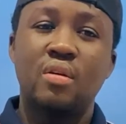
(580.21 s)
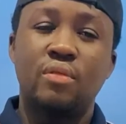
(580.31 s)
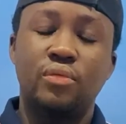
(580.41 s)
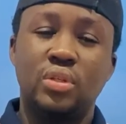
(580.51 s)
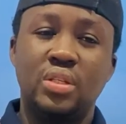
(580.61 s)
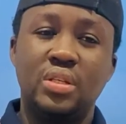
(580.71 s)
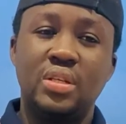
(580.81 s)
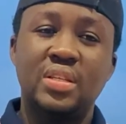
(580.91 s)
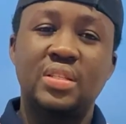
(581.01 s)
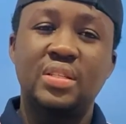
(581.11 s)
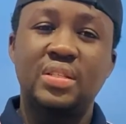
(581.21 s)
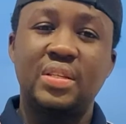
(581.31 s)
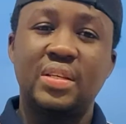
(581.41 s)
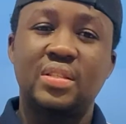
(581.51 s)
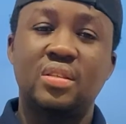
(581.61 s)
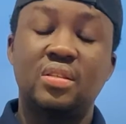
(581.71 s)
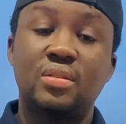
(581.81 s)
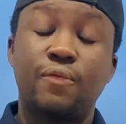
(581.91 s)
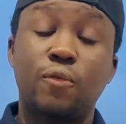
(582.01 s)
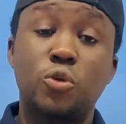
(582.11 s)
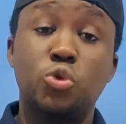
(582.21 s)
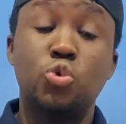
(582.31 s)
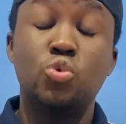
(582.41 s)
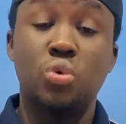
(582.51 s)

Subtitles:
for the listening test is 42